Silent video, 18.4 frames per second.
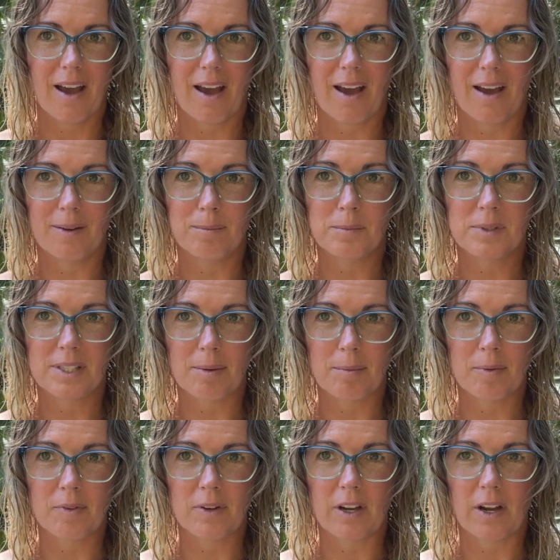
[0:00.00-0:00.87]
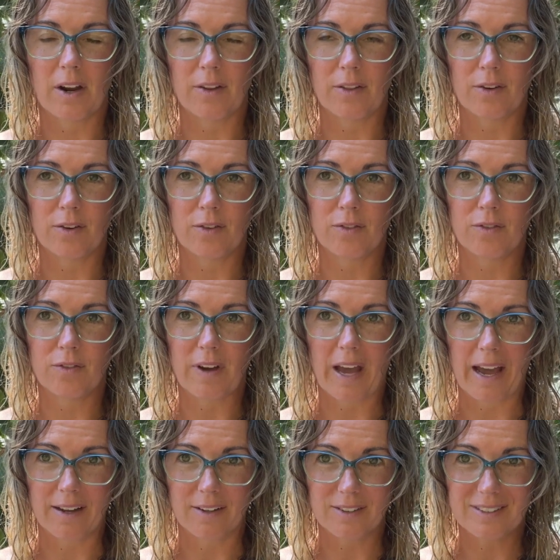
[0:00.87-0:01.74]
some of our other
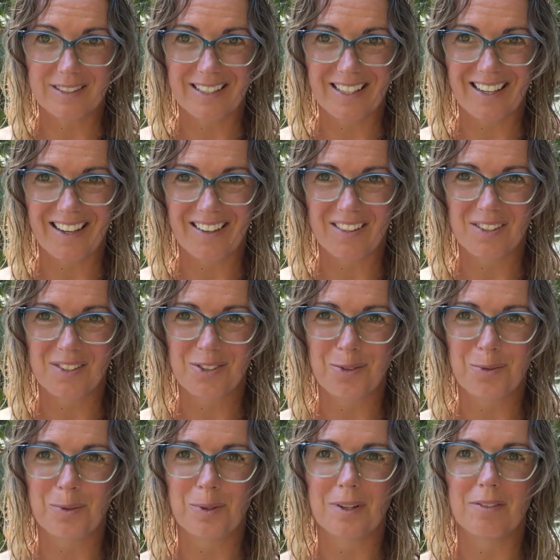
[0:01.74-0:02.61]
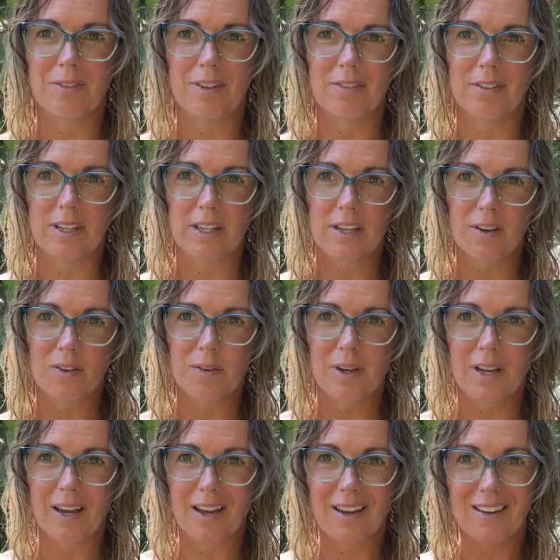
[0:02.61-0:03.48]
faculty at the School of Living
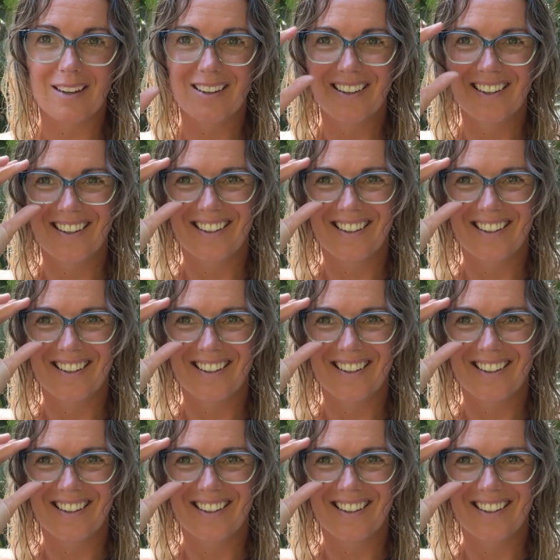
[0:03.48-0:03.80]
Yoga,